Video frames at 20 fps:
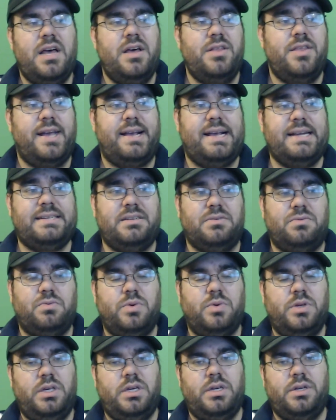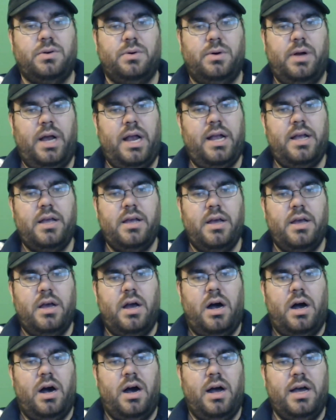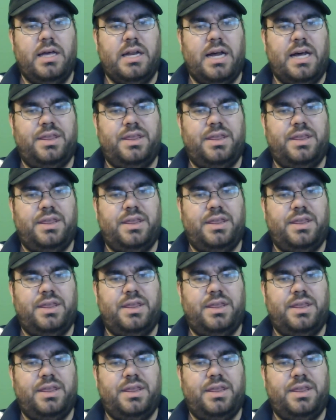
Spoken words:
That gets it really annoying, and I